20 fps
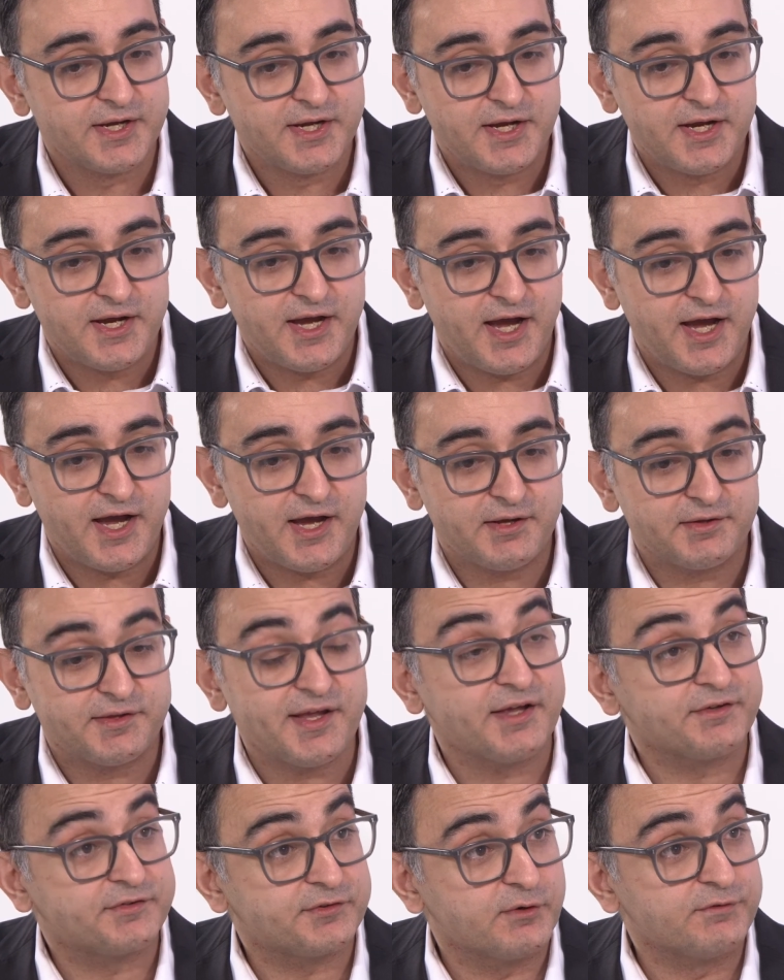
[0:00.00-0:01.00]

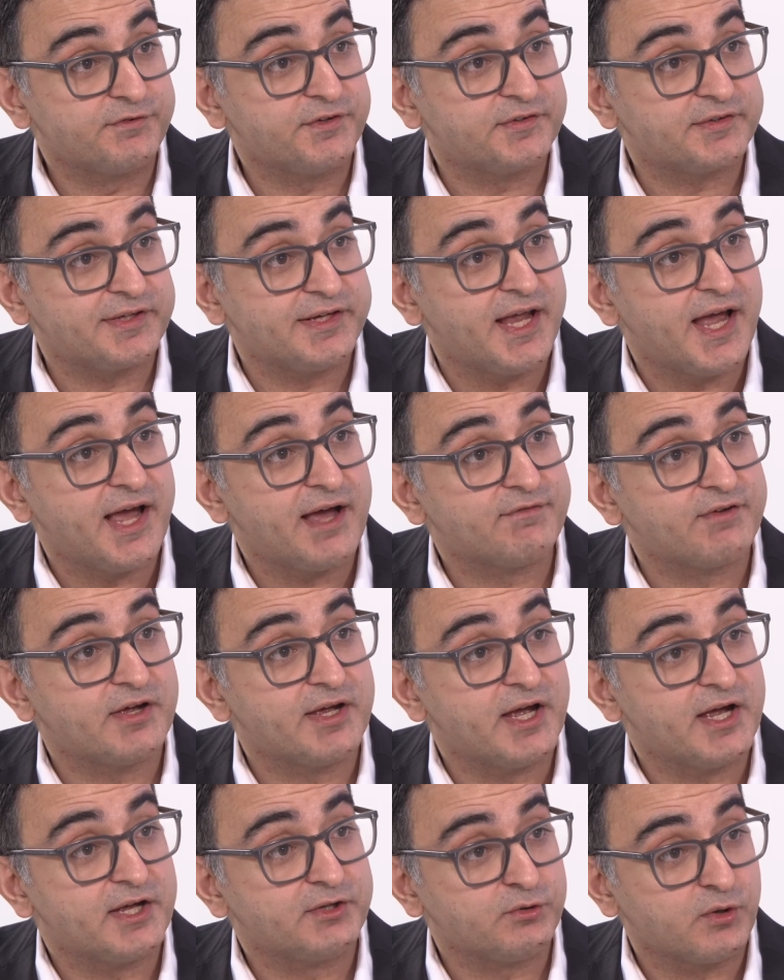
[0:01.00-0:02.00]
That's obviously have a
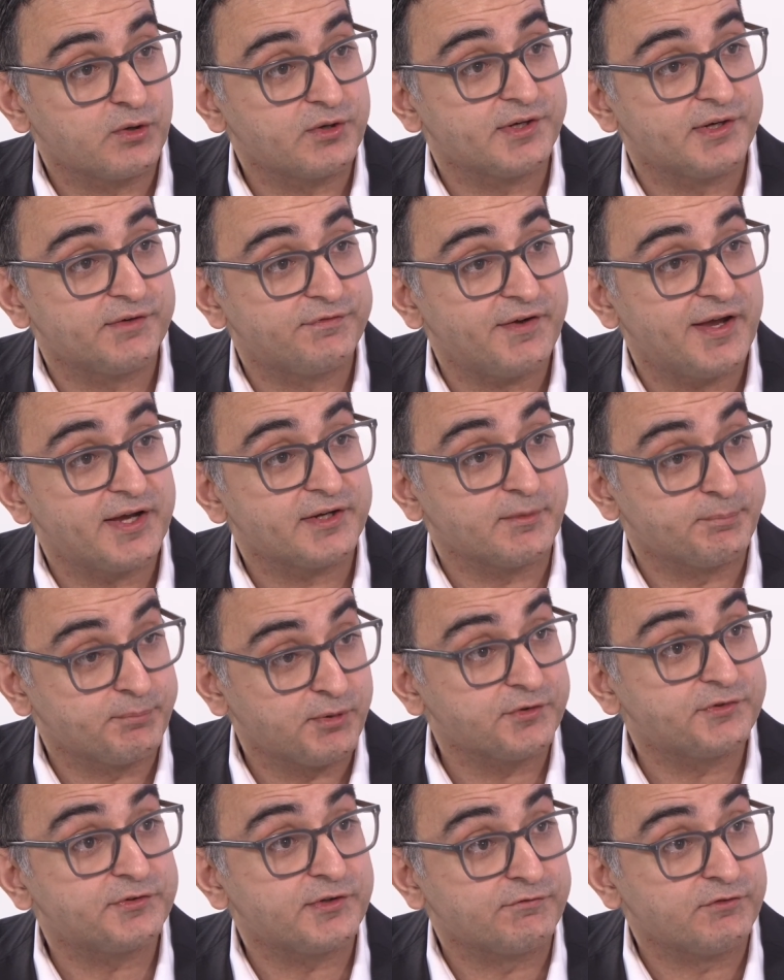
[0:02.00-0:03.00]
knock-on effect, a
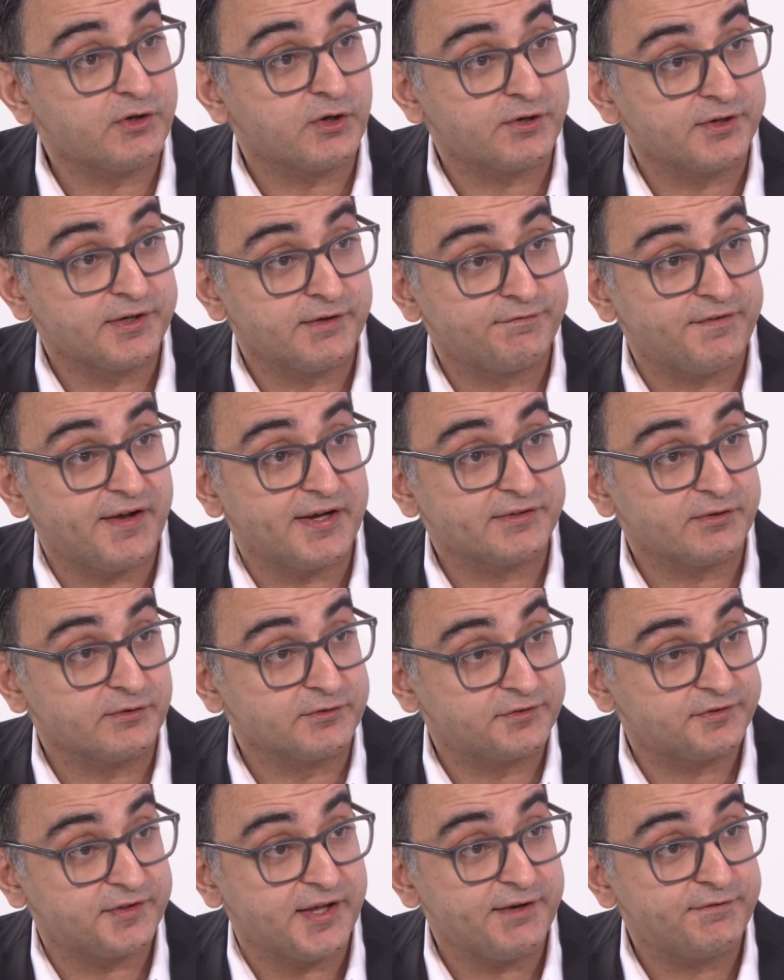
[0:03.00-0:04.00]
positive knock-on effect on
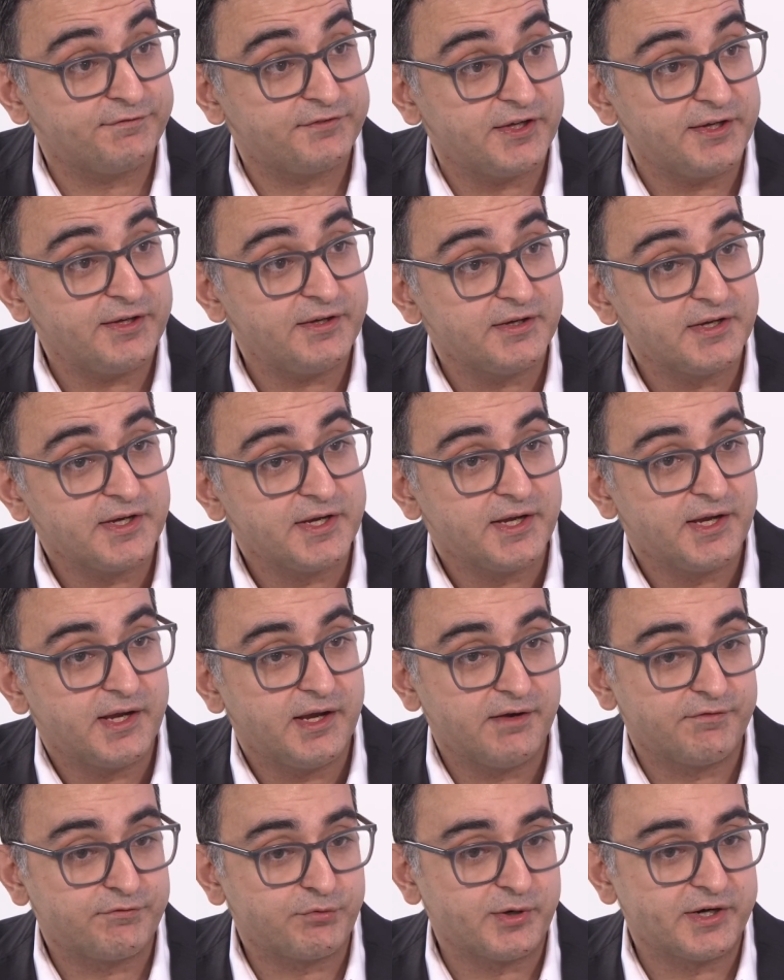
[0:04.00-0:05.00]
safety,
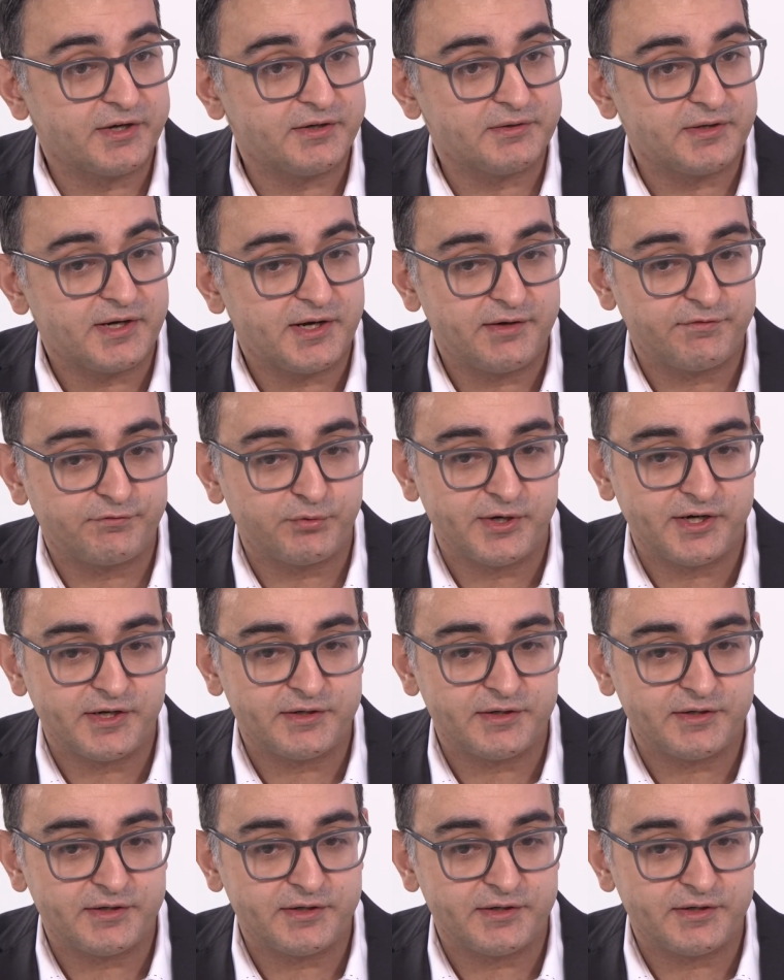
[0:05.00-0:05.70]
if we're